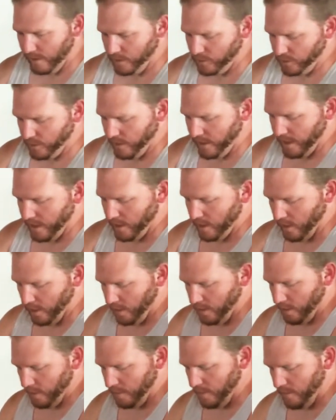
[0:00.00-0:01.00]
sure you get
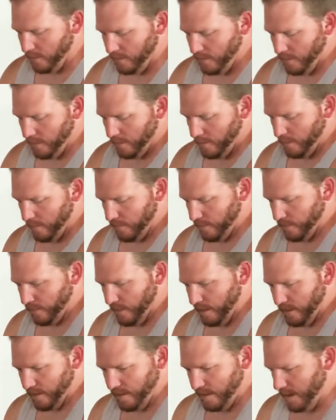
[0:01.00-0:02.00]
all your
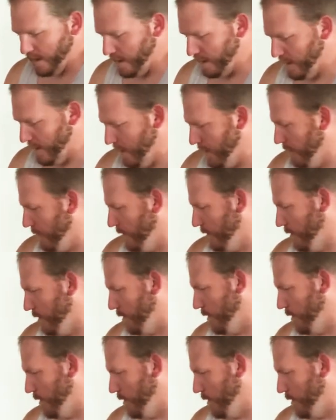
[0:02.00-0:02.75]
seasoning in there, all your